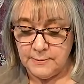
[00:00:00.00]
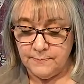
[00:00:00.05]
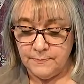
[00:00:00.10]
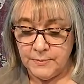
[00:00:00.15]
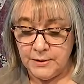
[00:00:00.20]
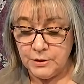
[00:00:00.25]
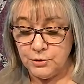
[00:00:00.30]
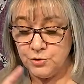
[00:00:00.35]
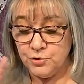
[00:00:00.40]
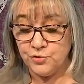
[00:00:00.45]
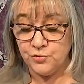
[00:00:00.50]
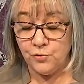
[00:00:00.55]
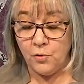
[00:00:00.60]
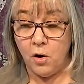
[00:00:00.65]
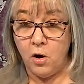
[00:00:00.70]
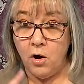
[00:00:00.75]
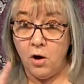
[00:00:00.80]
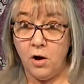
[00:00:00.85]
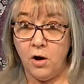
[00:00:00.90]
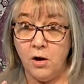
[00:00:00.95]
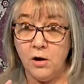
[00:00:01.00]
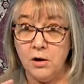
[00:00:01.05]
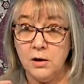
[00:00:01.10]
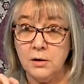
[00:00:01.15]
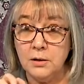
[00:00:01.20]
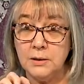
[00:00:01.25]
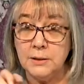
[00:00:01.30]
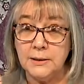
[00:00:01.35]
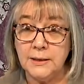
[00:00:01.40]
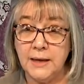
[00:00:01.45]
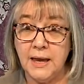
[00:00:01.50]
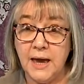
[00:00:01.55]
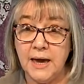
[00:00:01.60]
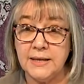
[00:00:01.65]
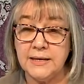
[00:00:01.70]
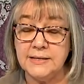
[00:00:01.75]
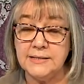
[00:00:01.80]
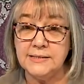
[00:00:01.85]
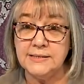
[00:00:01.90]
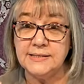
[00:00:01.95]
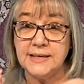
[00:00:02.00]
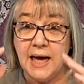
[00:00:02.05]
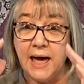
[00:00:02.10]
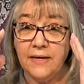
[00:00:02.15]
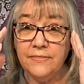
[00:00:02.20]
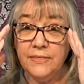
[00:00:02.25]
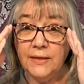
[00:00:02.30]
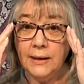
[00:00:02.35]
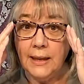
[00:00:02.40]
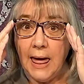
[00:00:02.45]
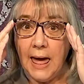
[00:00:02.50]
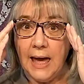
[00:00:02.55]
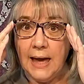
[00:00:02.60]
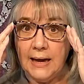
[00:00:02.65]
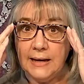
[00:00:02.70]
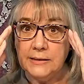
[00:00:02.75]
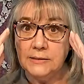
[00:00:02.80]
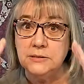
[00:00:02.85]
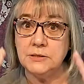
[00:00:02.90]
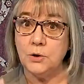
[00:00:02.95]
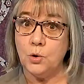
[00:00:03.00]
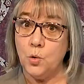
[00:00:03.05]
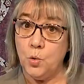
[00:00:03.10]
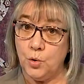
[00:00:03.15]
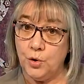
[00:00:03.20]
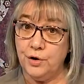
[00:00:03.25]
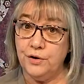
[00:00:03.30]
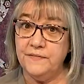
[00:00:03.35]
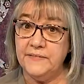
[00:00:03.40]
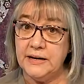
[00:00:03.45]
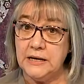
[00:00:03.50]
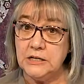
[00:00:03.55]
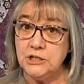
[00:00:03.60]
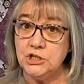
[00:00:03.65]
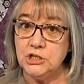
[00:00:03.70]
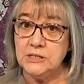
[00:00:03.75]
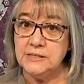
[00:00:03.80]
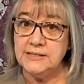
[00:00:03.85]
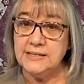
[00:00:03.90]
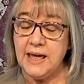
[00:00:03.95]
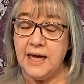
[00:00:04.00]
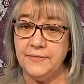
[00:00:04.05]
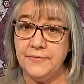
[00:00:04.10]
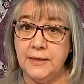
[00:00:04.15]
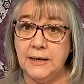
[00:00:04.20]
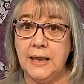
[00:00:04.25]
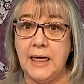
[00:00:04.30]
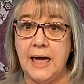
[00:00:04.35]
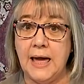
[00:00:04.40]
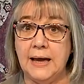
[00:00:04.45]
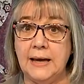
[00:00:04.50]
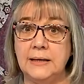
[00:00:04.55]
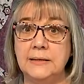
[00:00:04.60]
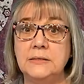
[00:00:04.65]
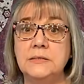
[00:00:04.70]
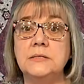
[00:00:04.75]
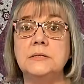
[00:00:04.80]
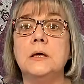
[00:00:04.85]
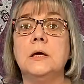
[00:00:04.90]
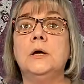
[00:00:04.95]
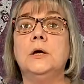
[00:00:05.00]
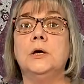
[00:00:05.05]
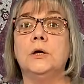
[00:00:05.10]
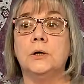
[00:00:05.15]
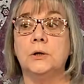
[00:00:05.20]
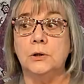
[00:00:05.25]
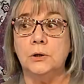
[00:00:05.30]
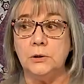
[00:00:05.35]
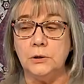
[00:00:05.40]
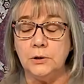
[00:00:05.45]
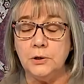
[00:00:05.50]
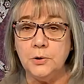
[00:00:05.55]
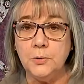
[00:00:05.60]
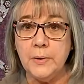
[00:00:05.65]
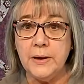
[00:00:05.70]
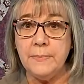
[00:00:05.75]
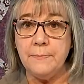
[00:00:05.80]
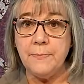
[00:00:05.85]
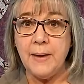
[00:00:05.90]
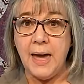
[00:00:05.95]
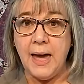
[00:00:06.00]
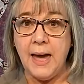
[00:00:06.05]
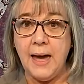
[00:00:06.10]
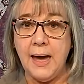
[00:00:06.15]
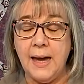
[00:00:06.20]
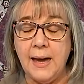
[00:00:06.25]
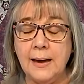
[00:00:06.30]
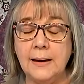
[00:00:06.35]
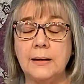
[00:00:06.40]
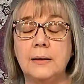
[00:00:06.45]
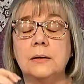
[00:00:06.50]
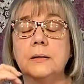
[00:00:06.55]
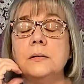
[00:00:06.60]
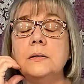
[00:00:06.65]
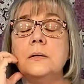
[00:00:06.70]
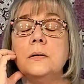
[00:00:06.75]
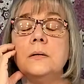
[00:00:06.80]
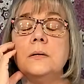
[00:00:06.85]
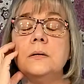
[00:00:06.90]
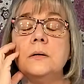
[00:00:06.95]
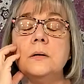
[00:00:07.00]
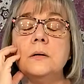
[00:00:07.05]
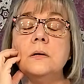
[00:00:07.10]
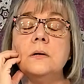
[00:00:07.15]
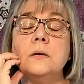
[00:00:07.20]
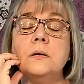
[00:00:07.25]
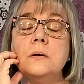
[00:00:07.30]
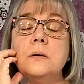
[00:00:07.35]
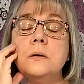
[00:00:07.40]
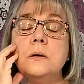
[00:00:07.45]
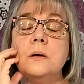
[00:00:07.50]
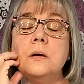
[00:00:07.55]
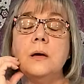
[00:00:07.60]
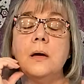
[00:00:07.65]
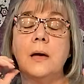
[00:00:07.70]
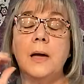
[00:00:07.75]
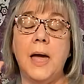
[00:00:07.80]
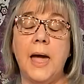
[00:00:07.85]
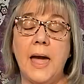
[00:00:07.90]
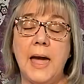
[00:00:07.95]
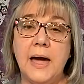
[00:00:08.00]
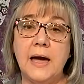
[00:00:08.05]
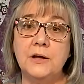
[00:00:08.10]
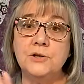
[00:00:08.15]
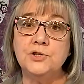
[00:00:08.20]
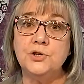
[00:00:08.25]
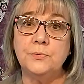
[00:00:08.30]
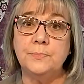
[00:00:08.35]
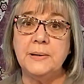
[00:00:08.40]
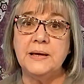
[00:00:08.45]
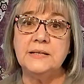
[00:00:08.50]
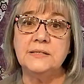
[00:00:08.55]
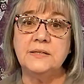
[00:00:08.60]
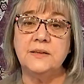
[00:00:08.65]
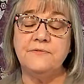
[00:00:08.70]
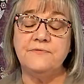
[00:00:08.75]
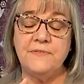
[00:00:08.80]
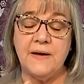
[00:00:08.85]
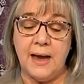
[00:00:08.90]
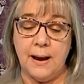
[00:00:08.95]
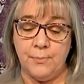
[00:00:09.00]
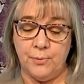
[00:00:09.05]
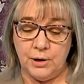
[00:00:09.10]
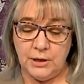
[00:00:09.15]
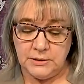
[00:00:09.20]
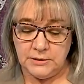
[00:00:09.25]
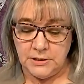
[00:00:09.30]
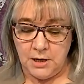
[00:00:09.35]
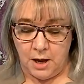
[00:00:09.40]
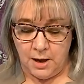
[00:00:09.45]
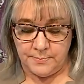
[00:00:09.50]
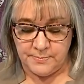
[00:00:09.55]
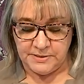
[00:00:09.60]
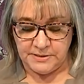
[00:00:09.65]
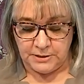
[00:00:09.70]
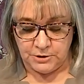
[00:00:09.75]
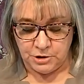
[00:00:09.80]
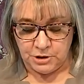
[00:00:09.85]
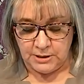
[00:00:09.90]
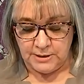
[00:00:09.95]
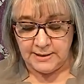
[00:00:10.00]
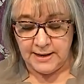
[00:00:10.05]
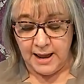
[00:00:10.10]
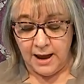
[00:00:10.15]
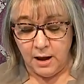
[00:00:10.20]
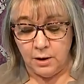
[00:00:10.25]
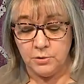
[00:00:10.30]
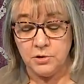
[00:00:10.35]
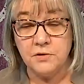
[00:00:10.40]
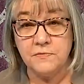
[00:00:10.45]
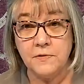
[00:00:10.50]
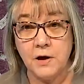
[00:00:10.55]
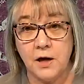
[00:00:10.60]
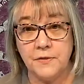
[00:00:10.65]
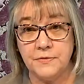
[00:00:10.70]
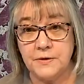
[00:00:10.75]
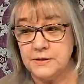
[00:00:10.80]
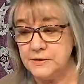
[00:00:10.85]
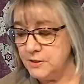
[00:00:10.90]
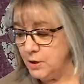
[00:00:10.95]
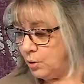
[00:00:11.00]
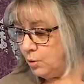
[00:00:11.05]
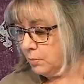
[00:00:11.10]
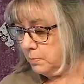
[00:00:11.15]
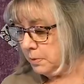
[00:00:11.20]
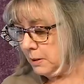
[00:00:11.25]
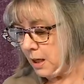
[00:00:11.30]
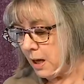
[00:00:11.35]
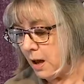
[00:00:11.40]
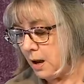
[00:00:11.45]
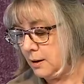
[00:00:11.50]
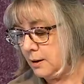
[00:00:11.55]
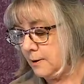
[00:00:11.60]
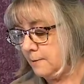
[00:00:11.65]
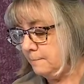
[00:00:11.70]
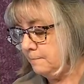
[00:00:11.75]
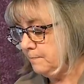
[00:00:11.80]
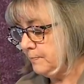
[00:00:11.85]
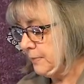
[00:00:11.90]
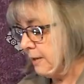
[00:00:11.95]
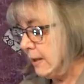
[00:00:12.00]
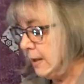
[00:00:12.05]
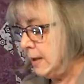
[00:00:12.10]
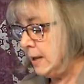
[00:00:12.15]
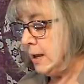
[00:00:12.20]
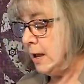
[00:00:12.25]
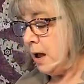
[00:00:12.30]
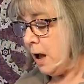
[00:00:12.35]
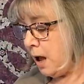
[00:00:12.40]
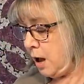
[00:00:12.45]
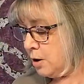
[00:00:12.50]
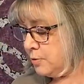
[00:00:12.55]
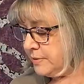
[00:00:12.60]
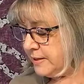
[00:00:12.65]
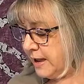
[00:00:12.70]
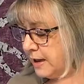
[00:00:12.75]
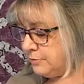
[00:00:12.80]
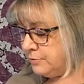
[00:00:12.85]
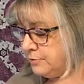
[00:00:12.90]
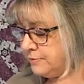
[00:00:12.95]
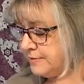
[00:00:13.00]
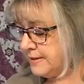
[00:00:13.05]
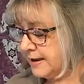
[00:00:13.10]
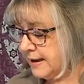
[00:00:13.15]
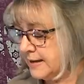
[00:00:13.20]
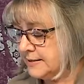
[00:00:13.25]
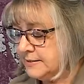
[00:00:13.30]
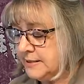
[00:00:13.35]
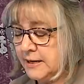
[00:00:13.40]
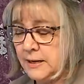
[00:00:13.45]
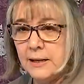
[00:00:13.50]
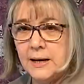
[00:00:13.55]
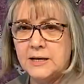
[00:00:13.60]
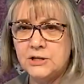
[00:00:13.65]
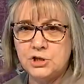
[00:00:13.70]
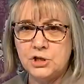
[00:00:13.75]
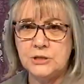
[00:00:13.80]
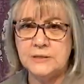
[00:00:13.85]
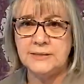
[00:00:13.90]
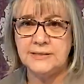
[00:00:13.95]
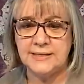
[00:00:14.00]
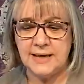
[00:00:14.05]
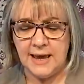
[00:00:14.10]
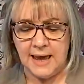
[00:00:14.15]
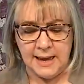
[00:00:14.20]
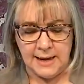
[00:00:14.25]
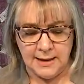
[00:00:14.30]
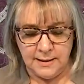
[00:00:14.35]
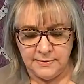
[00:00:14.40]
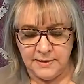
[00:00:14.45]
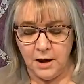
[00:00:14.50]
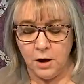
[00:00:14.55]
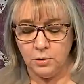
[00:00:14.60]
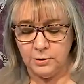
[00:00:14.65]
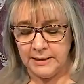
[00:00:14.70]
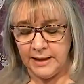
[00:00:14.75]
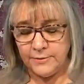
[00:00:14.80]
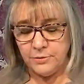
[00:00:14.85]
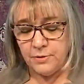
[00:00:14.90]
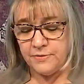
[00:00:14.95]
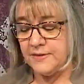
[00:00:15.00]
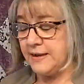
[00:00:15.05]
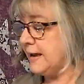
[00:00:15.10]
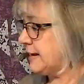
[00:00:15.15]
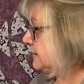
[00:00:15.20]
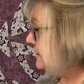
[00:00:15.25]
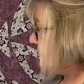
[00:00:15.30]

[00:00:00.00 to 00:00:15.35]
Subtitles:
draw, cut inside the lines, 1/4 of an inch inside the lines, glue it back, add your piece of fabric, top stitch it. Now you've got this whole block. Oh, the other thing I did, I should say, the only other thing I did